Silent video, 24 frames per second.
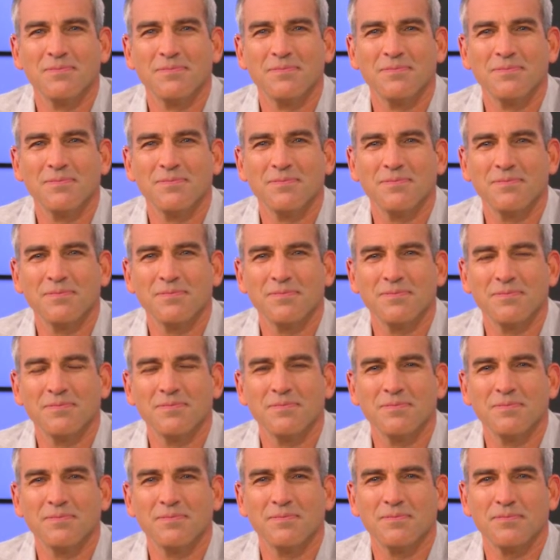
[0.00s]

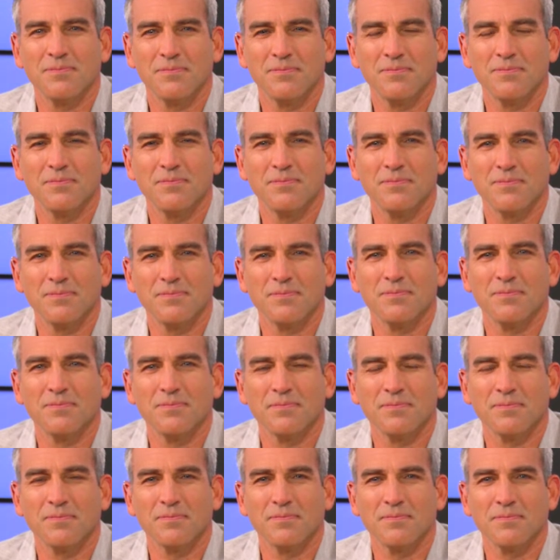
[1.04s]

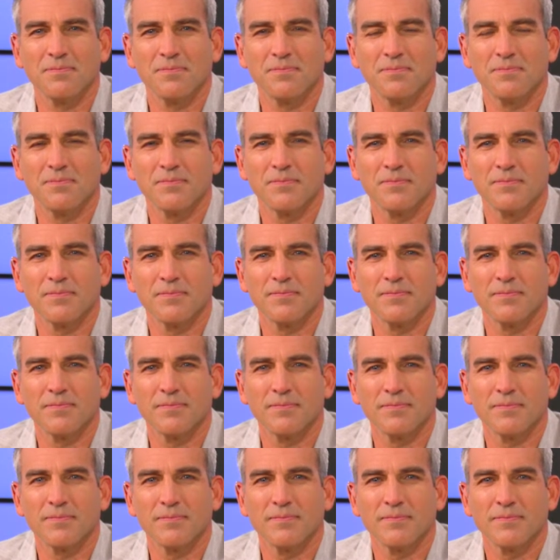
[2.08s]

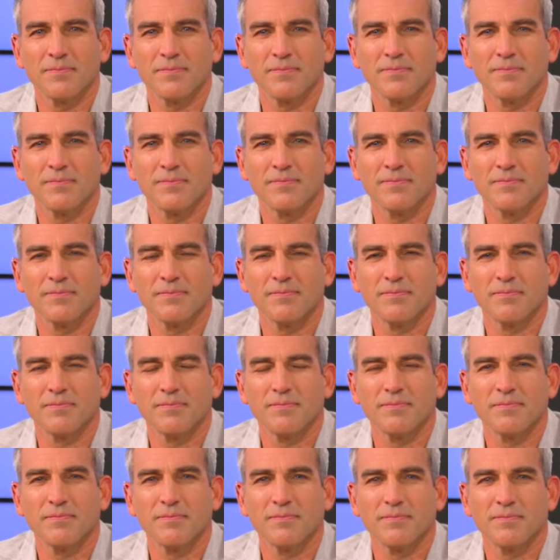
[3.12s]

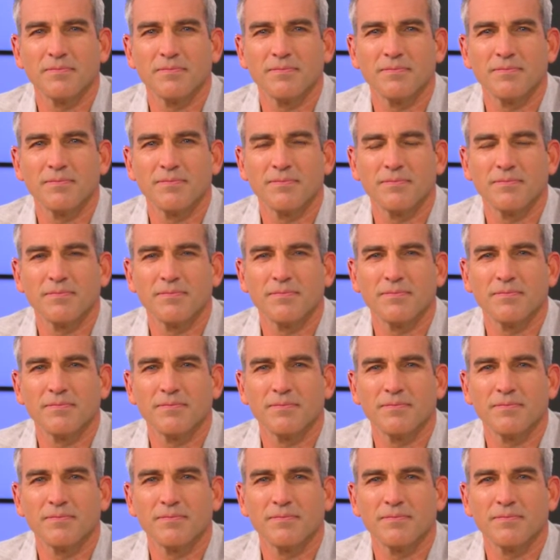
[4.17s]
(silent)